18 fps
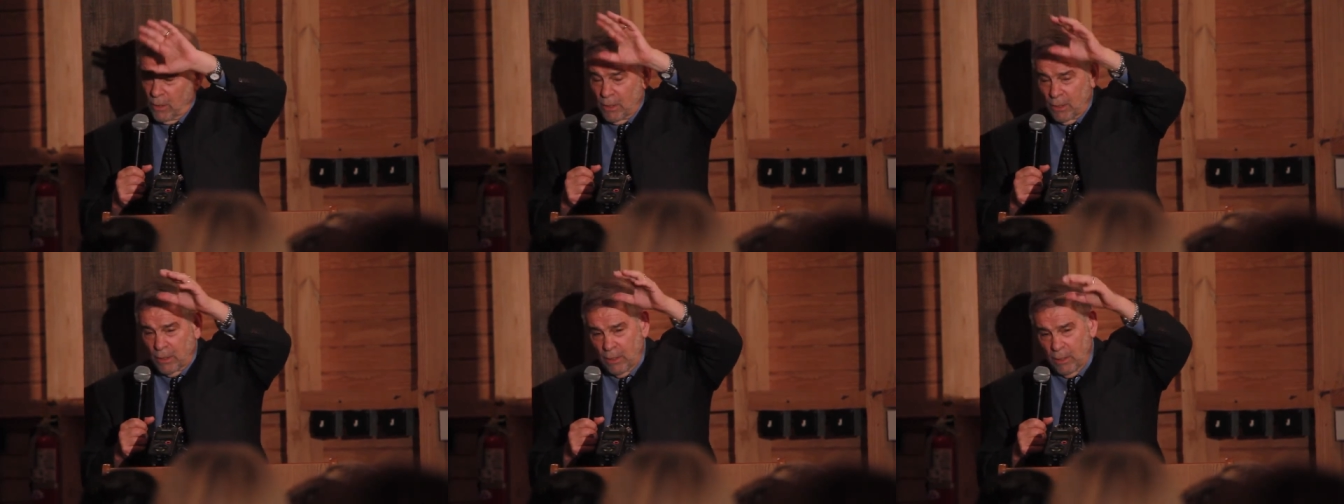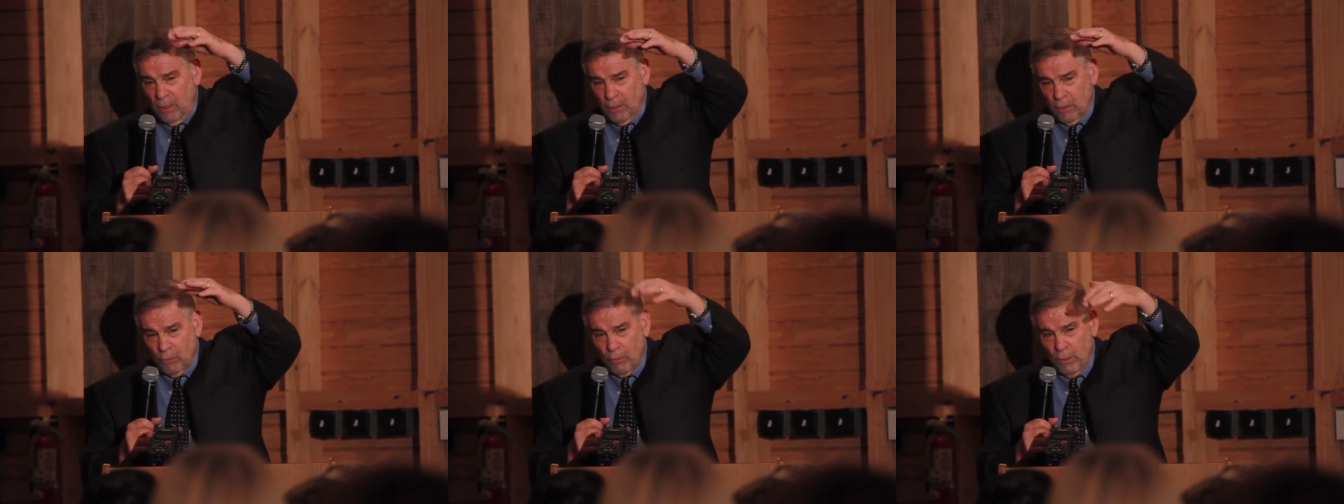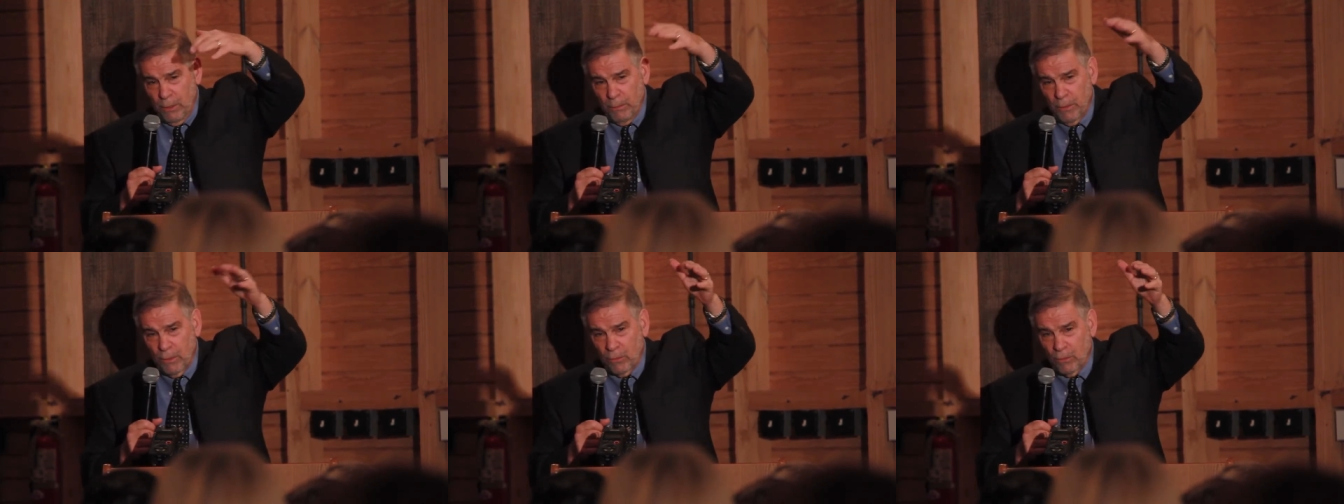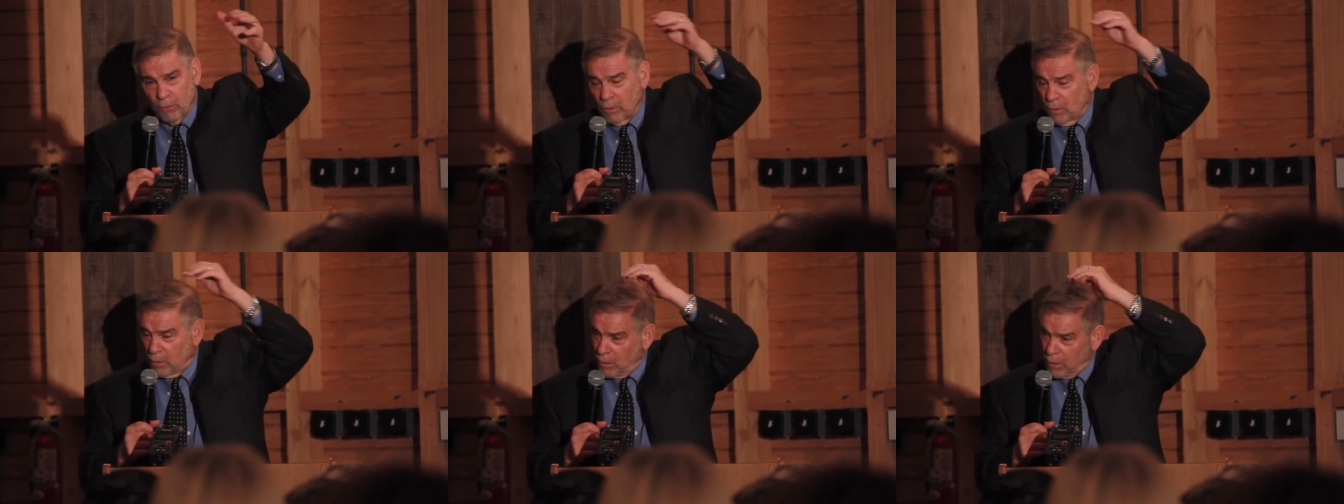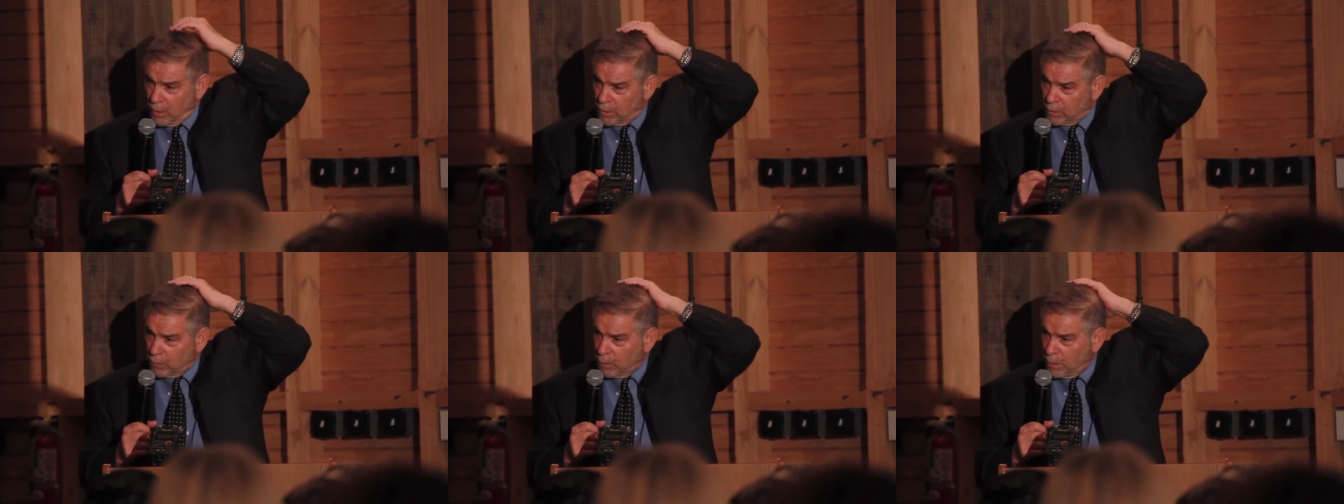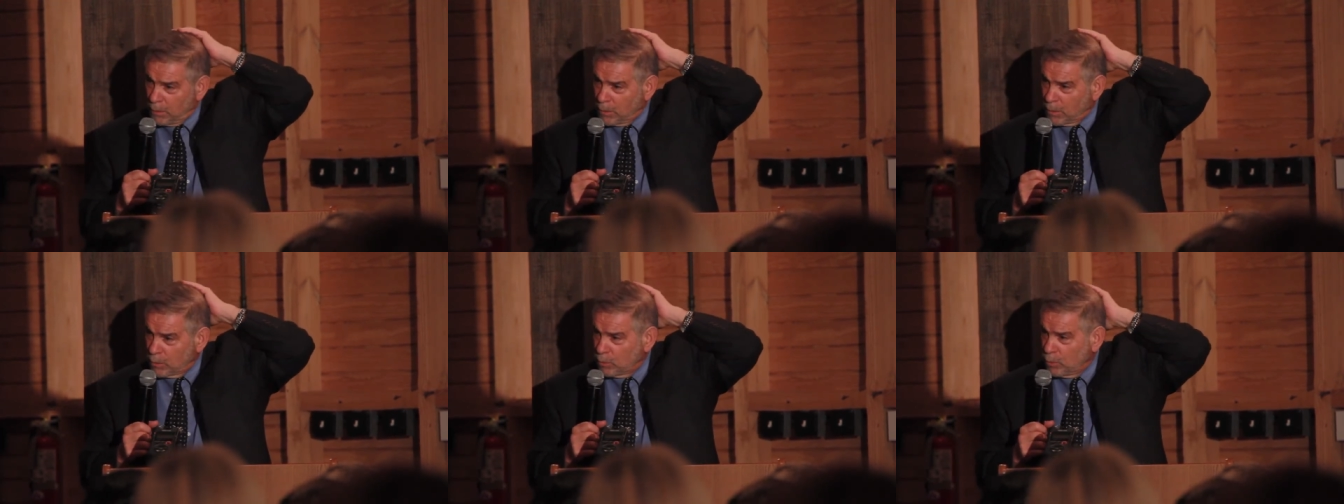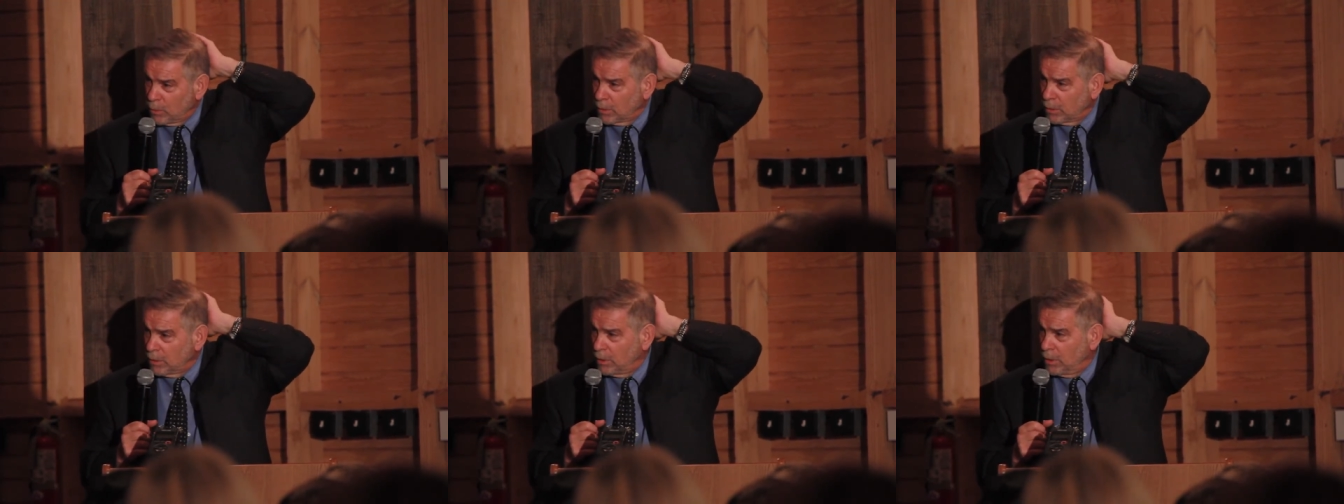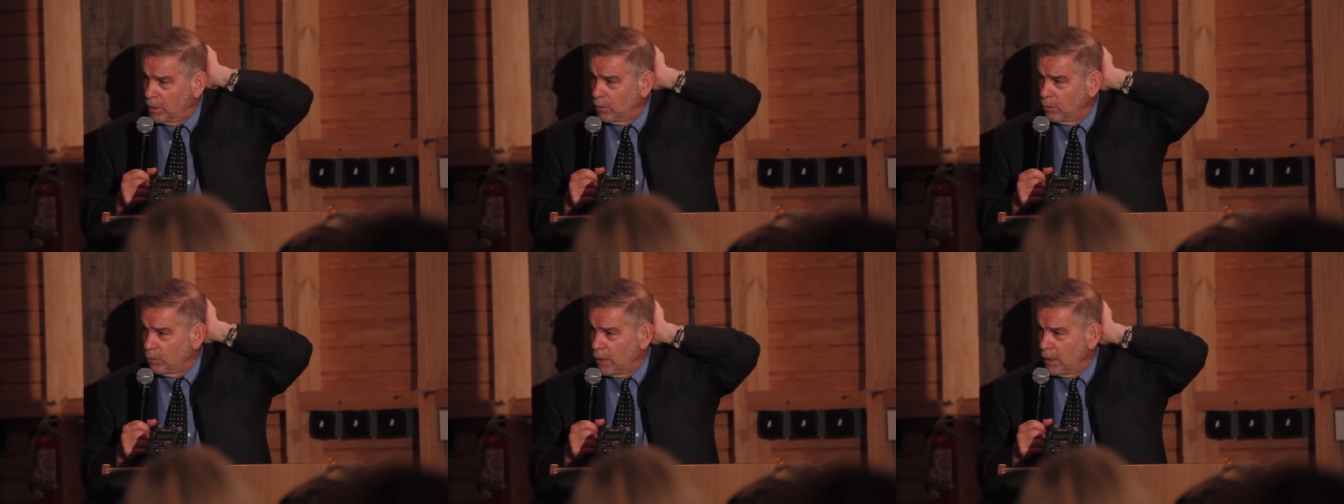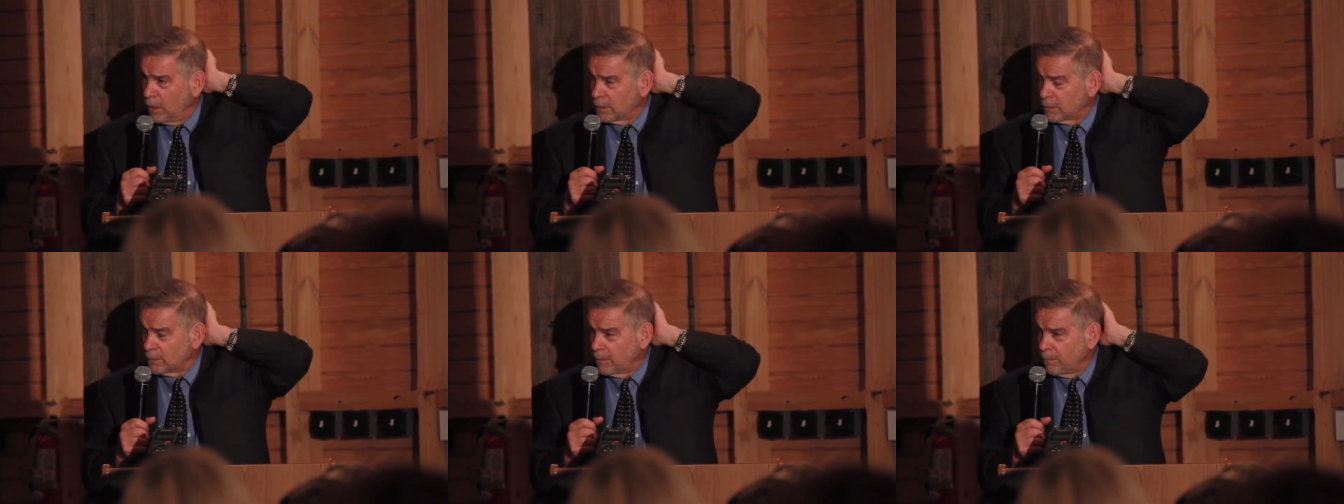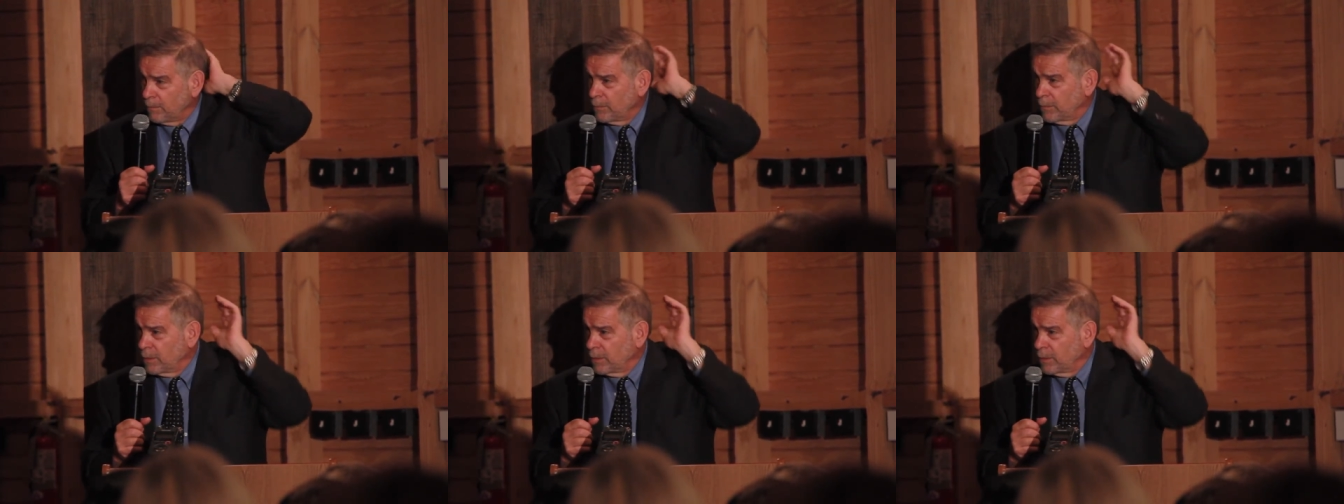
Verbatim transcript: on the agreement or the non agreement with Iran.